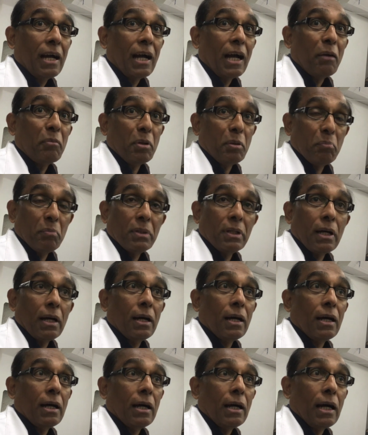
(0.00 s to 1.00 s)

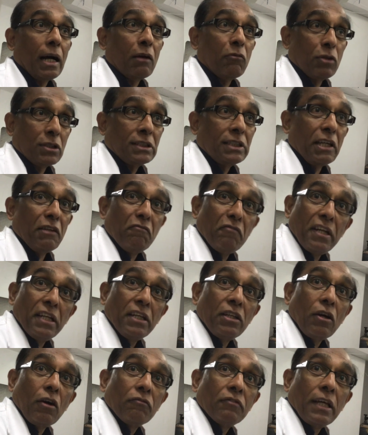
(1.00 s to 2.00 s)
I was the
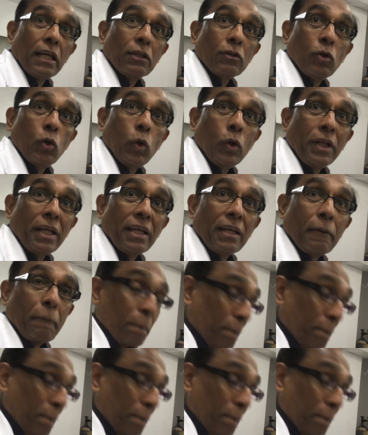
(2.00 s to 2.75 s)
inventor of that coating,